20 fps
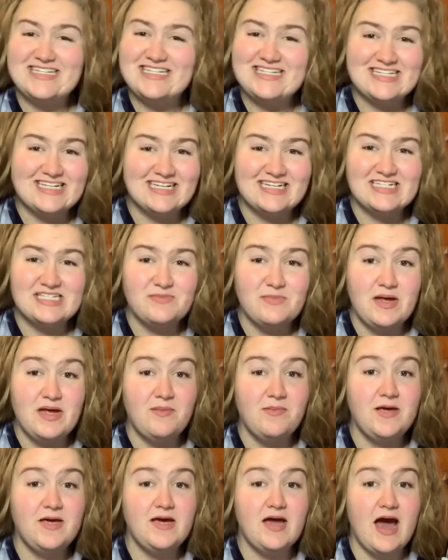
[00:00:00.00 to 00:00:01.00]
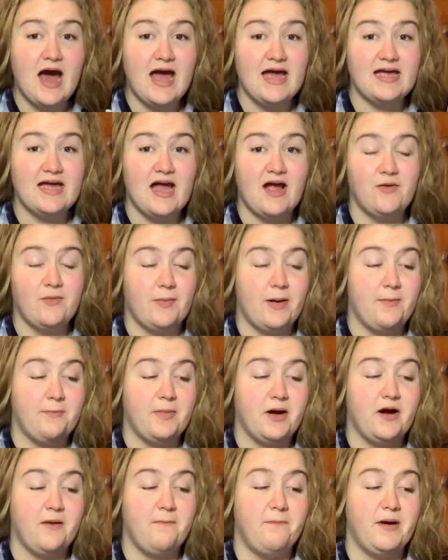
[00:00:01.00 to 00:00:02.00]
six maybe, I can't
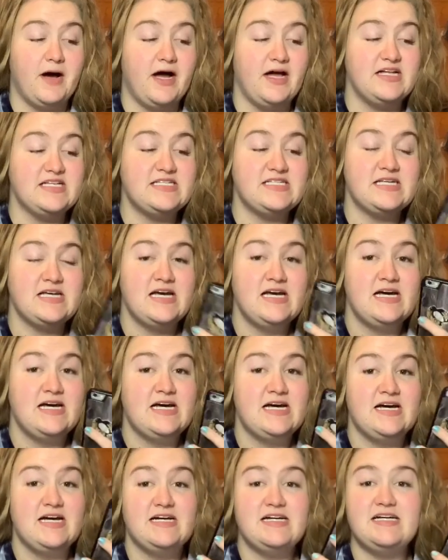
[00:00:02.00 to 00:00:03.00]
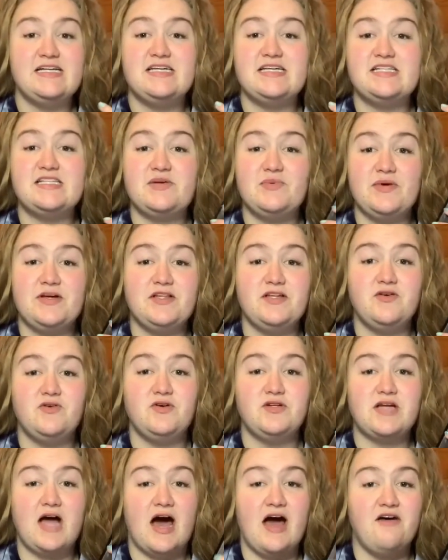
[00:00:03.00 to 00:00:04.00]
remember, but it is a really
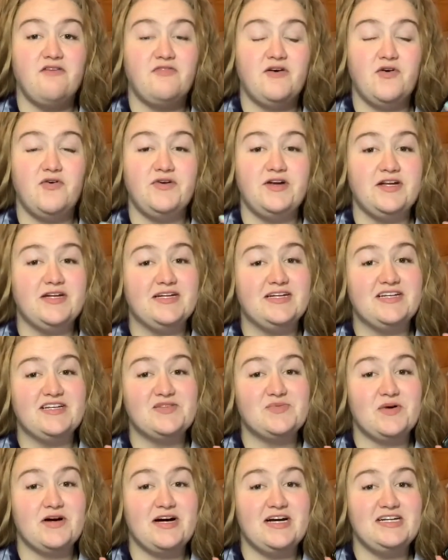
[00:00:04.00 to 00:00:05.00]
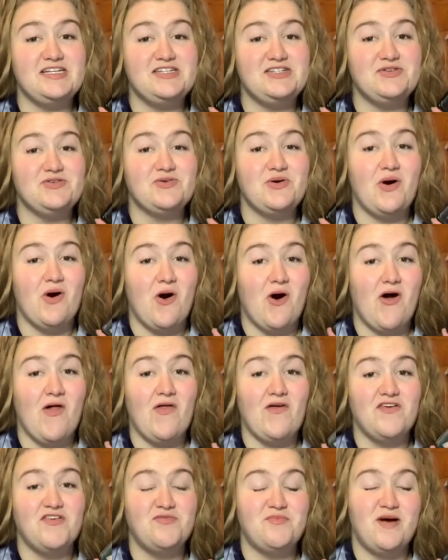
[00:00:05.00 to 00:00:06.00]
old iPhone and it is what I do
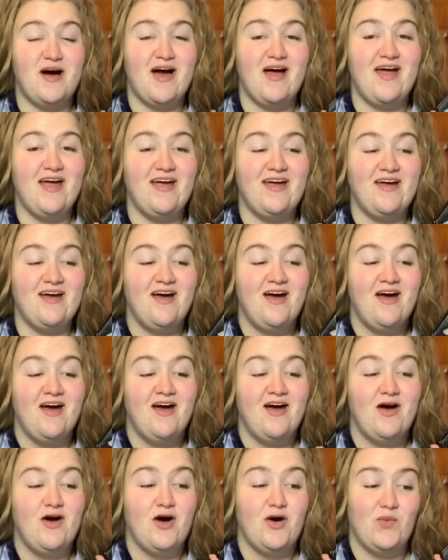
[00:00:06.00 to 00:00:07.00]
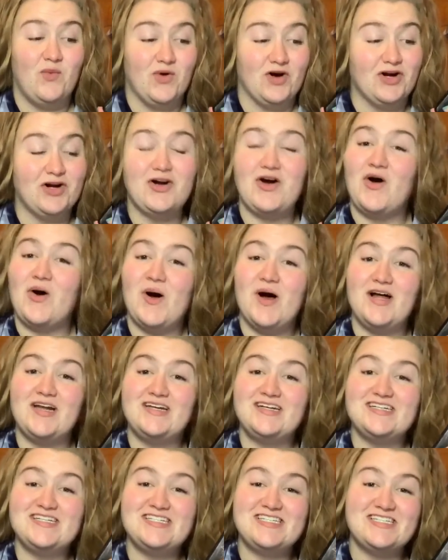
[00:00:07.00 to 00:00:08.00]
all of my work
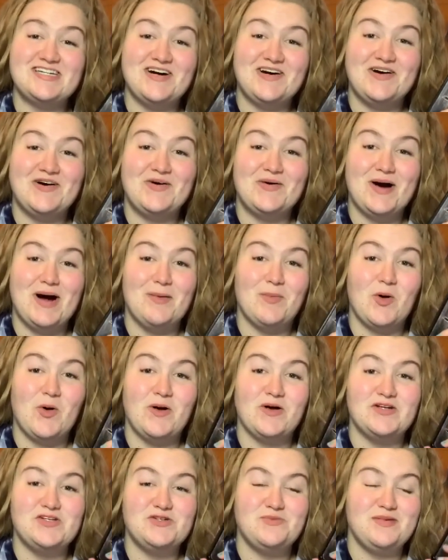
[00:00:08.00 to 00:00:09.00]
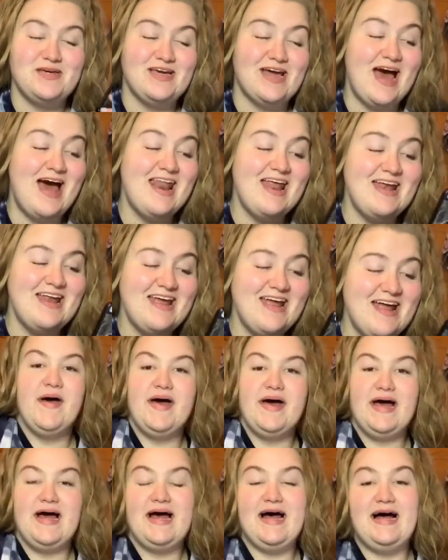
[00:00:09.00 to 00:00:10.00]
on. So I'm going to be editing
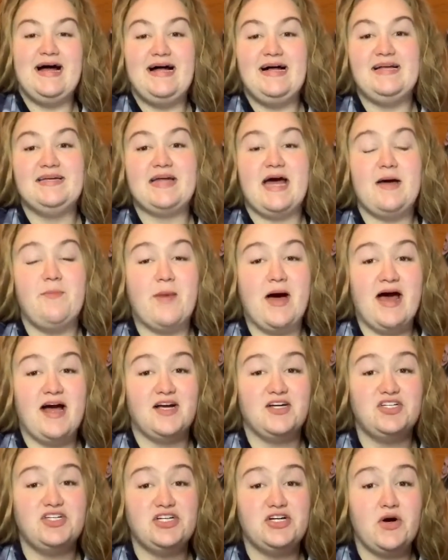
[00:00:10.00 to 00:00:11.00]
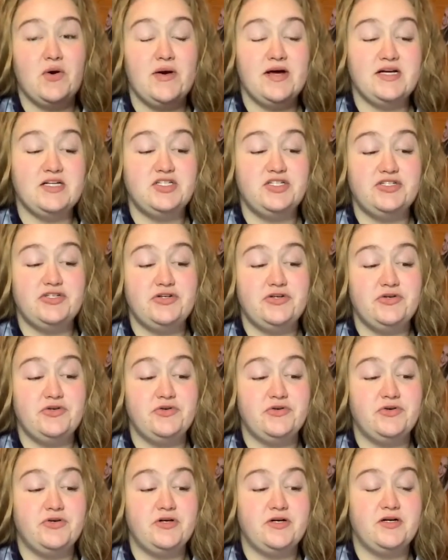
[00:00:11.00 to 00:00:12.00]
and I'm actually going
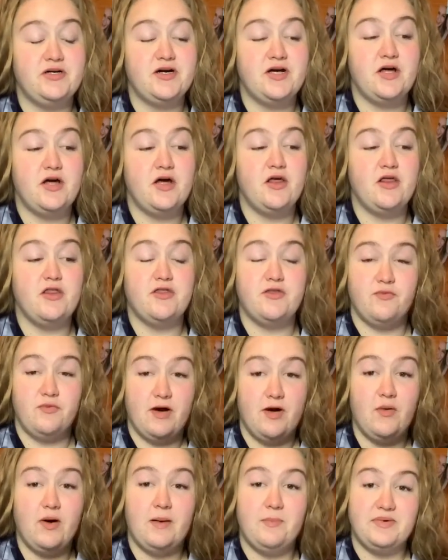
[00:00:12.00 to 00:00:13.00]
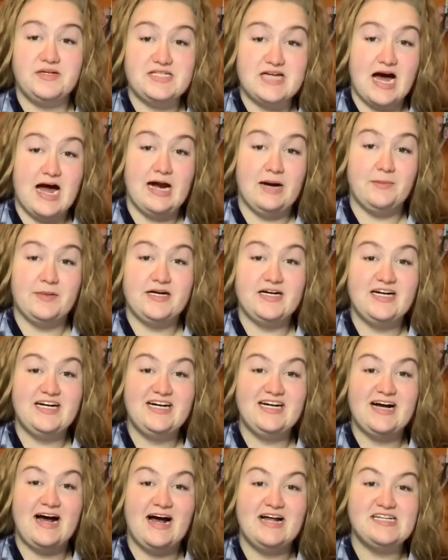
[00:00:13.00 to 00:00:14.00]
to throw up a timer
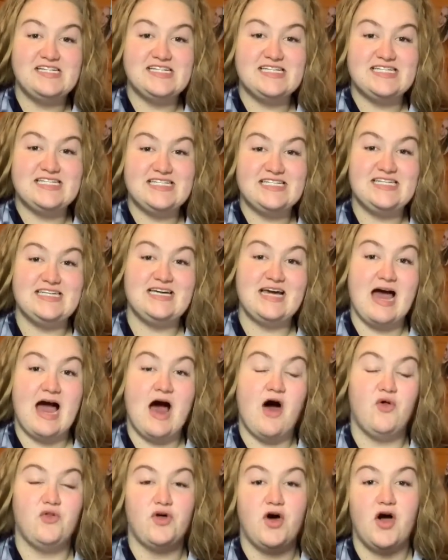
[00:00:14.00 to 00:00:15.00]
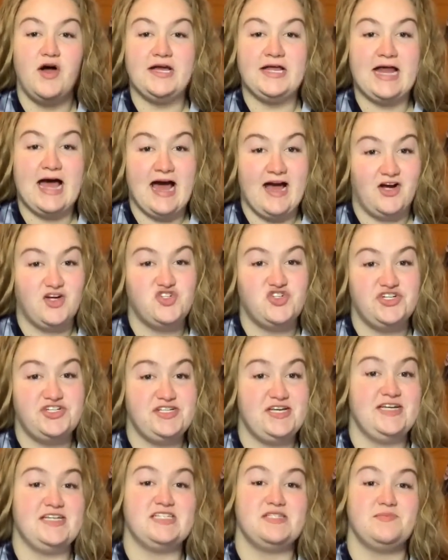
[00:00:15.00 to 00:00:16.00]
to see how long it actually
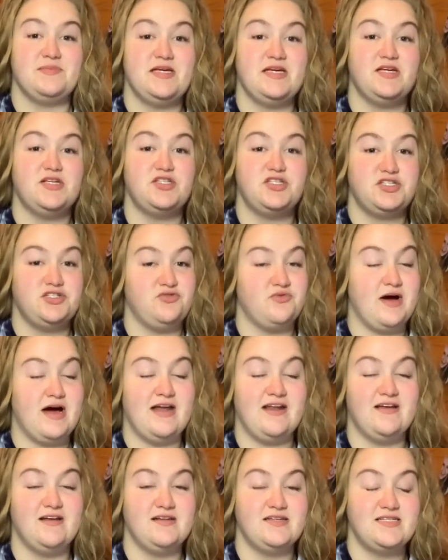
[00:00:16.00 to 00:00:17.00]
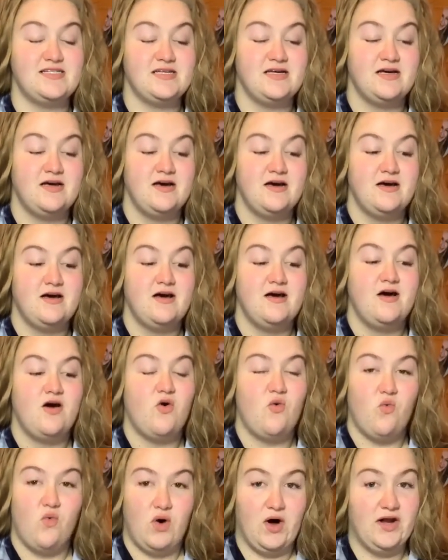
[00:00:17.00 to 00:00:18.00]
takes me to edit
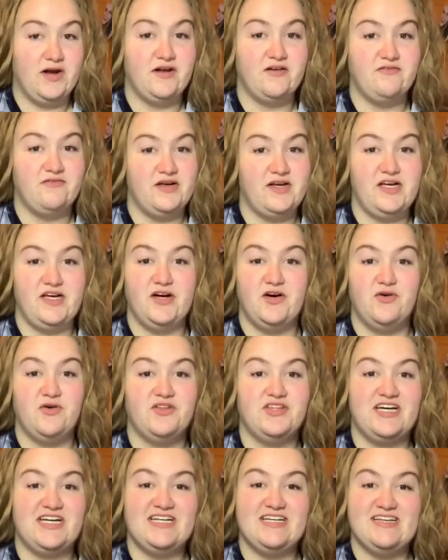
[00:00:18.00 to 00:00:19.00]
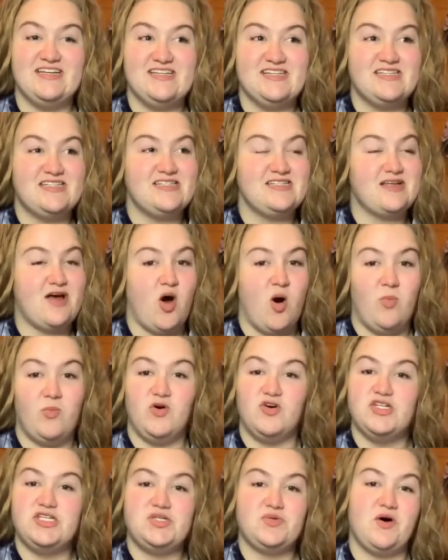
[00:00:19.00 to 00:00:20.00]
one video that is
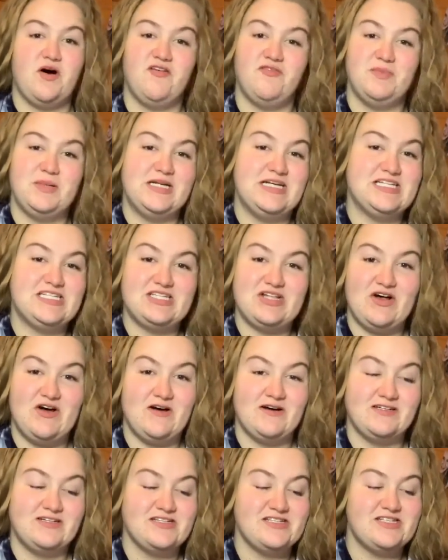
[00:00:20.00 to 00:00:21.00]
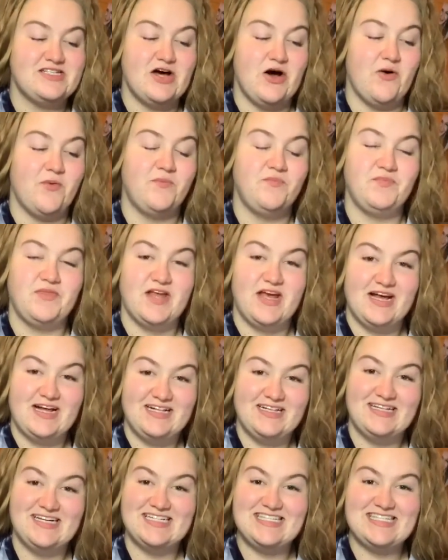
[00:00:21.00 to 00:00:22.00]
almost 12 minutes long. So
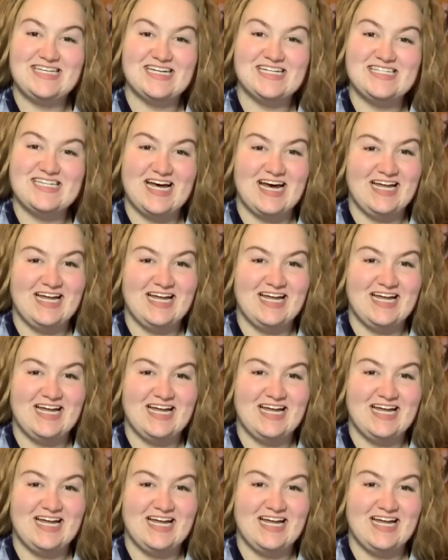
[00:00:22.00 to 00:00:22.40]
let's get to